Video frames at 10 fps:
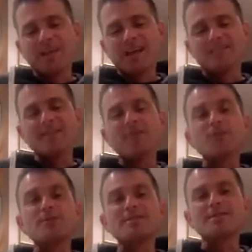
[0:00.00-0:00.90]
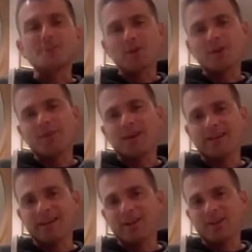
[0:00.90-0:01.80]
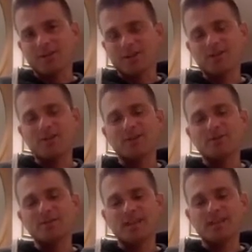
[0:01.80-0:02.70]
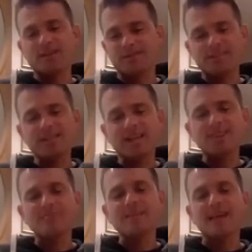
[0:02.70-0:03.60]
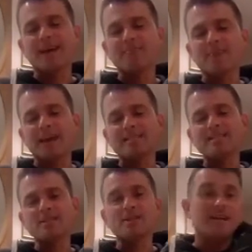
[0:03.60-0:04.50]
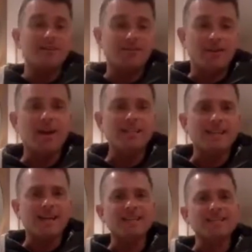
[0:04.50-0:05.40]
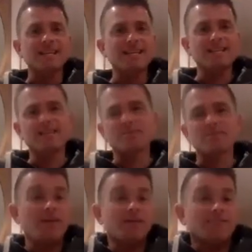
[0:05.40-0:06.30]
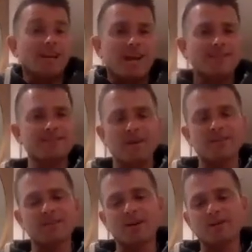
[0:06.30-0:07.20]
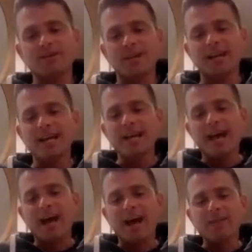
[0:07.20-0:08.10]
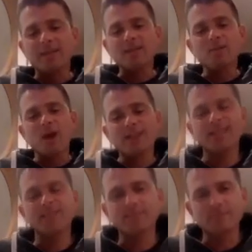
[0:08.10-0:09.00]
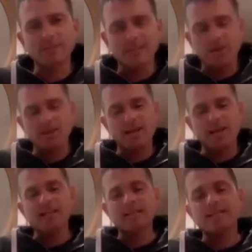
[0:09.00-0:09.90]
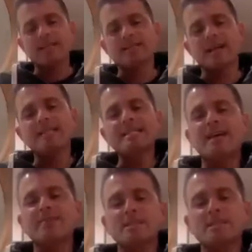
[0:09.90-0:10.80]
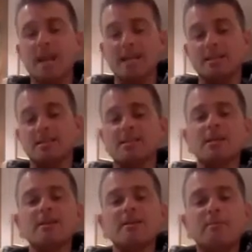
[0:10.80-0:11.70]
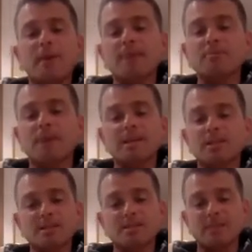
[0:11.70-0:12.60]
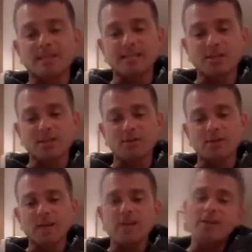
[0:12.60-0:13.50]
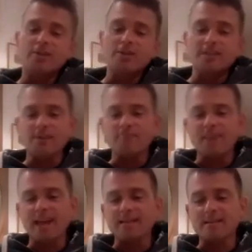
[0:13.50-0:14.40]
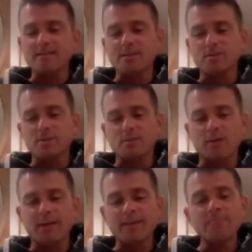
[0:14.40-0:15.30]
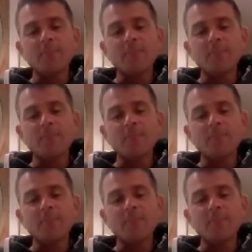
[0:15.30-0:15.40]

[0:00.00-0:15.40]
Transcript: So you talk about going across the store with your friend James, and you're terrified, and he seems very relaxed about the whole thing. And you ask him, was he not scared? And he says, I did have a slight concern that the pipe might just split in two. She's homemade, so there's always a worry.